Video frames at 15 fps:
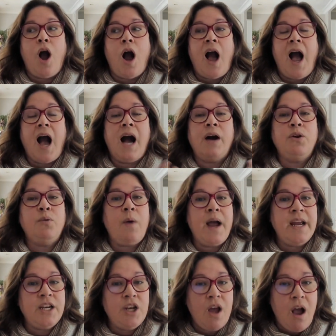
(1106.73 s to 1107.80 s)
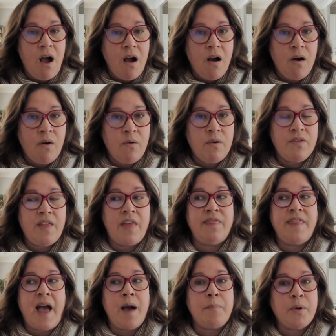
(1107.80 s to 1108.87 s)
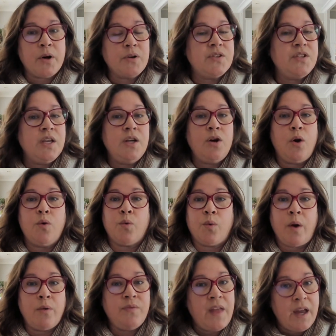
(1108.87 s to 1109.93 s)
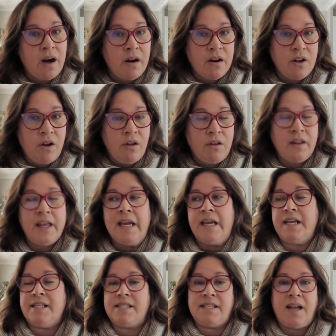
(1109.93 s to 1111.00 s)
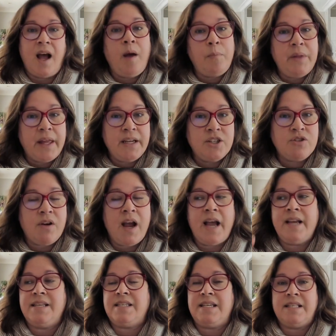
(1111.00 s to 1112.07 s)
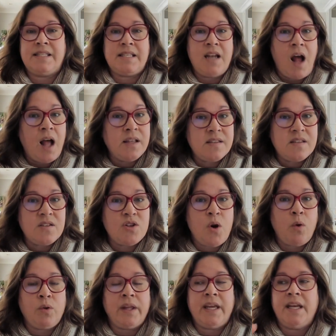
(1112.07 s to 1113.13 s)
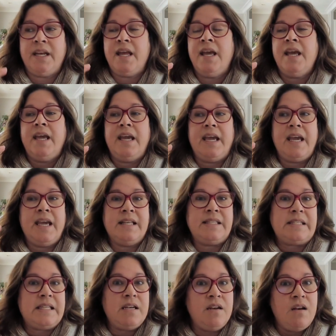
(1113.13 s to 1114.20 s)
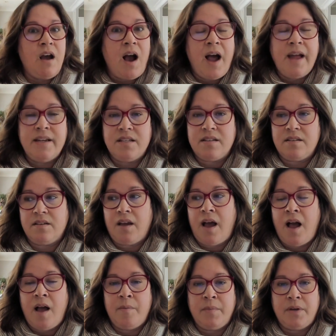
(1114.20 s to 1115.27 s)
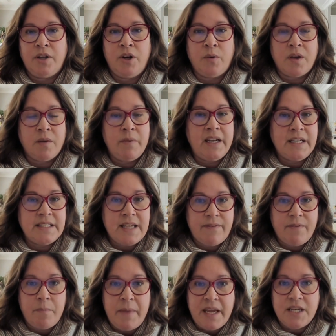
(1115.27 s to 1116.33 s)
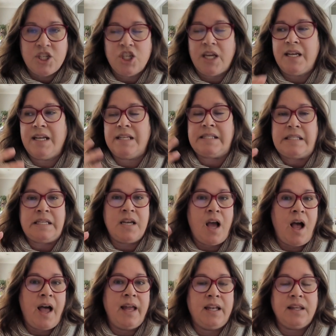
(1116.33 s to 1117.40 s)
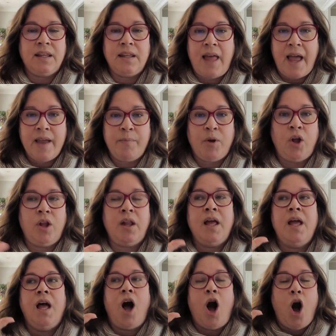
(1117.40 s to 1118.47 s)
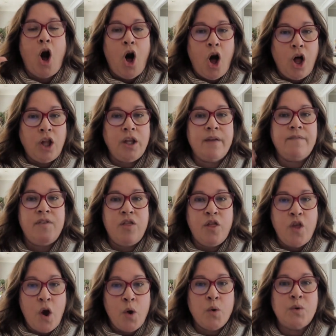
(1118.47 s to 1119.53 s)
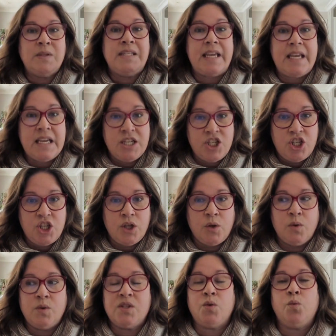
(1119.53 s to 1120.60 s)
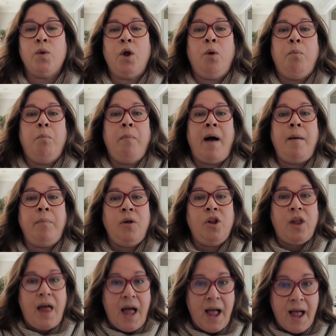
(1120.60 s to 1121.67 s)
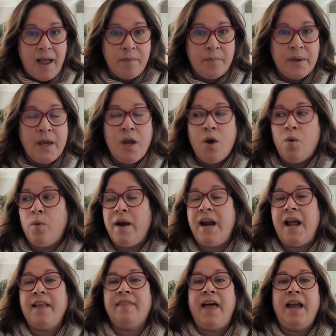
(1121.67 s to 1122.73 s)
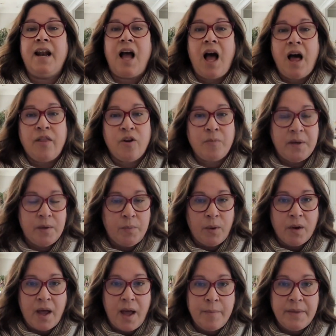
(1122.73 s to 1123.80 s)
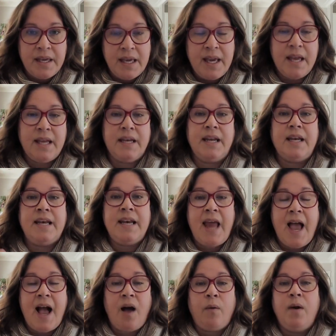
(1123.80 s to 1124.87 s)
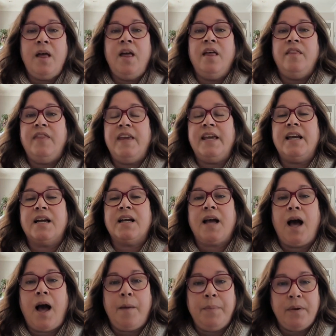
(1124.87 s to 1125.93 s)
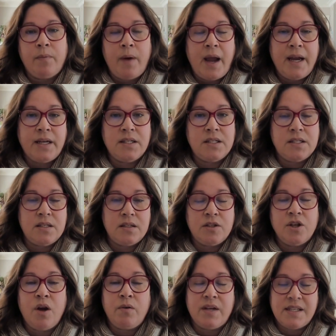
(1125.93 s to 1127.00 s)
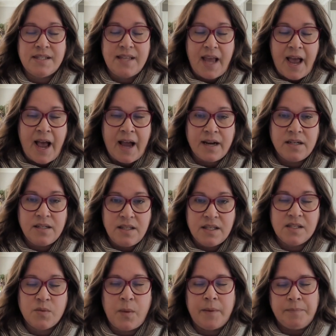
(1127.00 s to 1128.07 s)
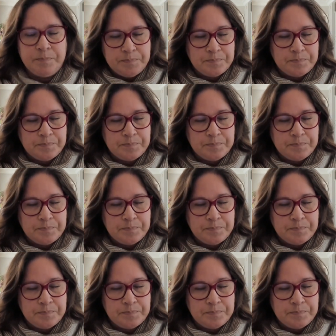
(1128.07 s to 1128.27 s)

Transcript: how do I know that that person wrote that article? It's not plagiarized. It's not stolen. It's not, um, you know, committing defamation. It's not libel. All of those issues will bubble up when I let other people come in. Now, the Copyright Notice Act, this one,